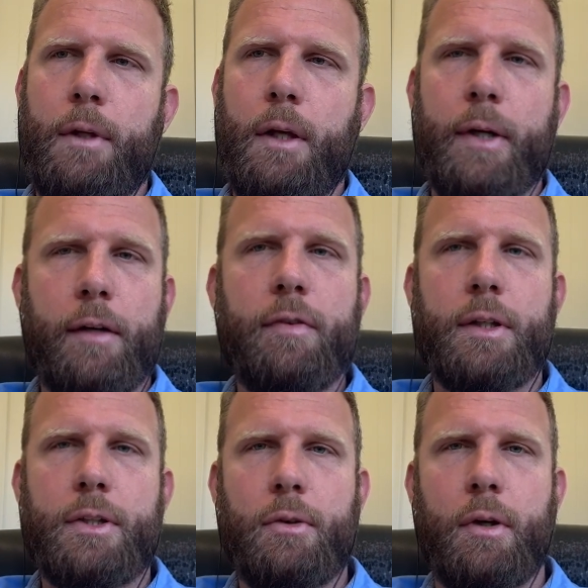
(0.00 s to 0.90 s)
You're
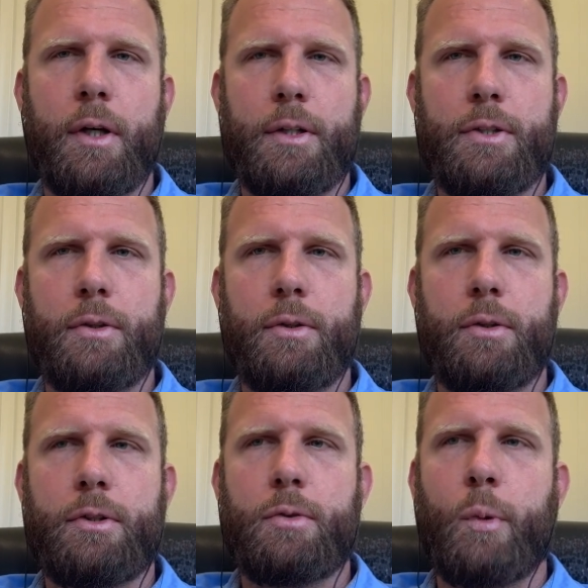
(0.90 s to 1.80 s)
definitely trying to
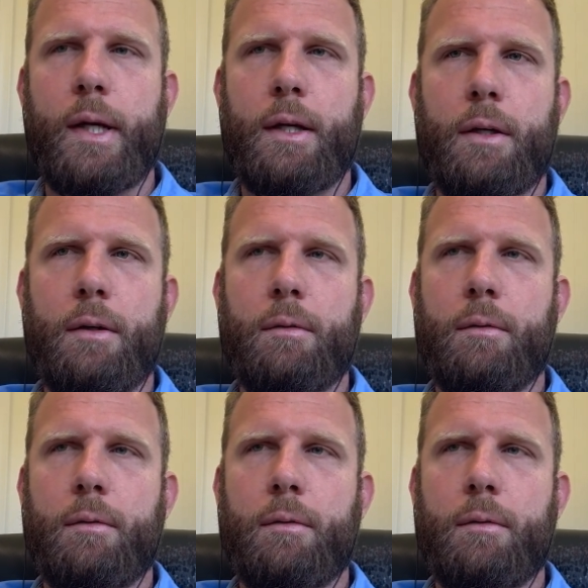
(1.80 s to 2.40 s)
tweak